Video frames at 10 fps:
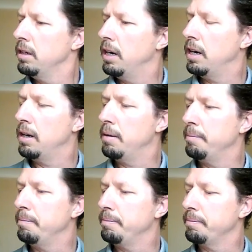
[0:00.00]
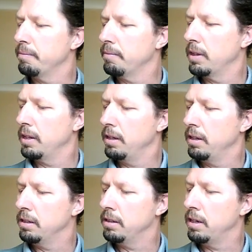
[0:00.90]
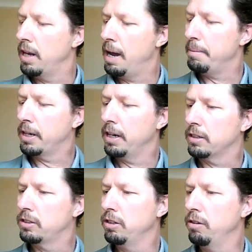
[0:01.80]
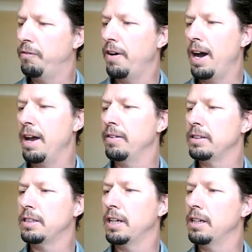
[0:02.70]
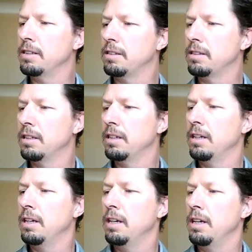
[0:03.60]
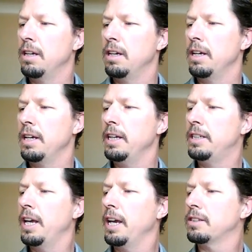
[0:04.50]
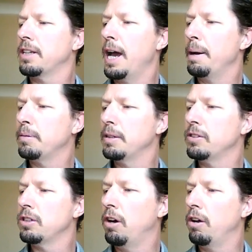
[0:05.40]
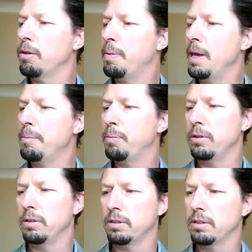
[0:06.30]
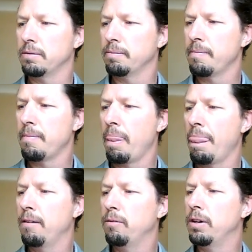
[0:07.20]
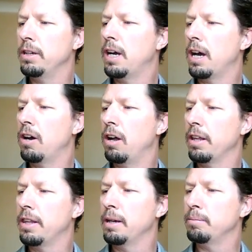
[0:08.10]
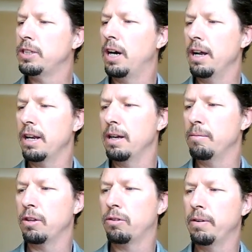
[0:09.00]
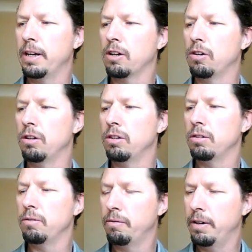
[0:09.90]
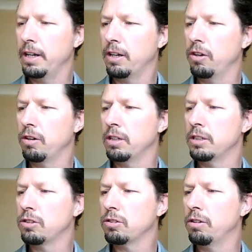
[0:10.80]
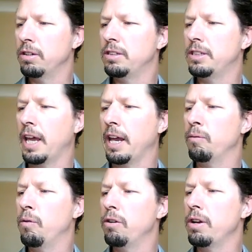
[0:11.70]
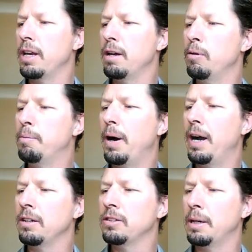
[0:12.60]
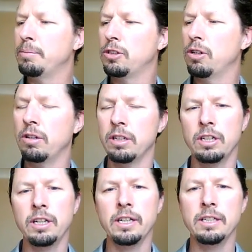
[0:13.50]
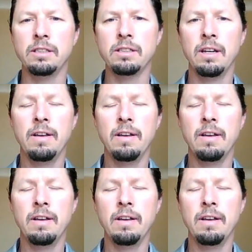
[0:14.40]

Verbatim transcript: um, in Habakkuk 2 5, it says, He takes captives all the peoples. Will not all of them taunt him with ridicule, ridicule and scorn, saying, Woe to him who piles up stolen goods.